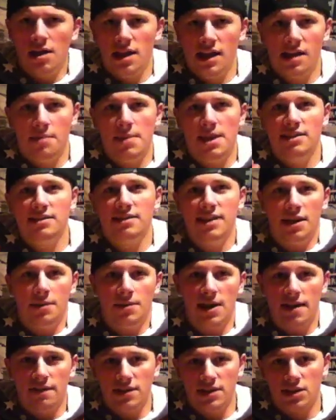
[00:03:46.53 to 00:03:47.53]
I'm does
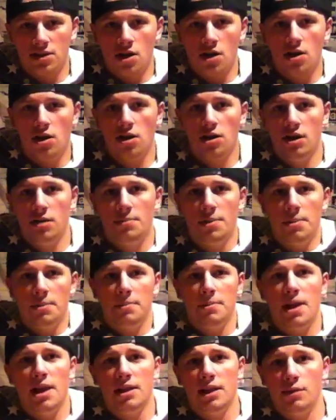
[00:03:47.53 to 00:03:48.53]
anyone have this card? Blah
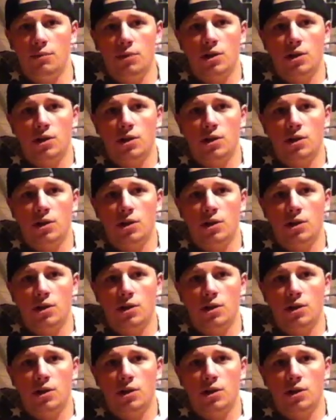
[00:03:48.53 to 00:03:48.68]
blah blah.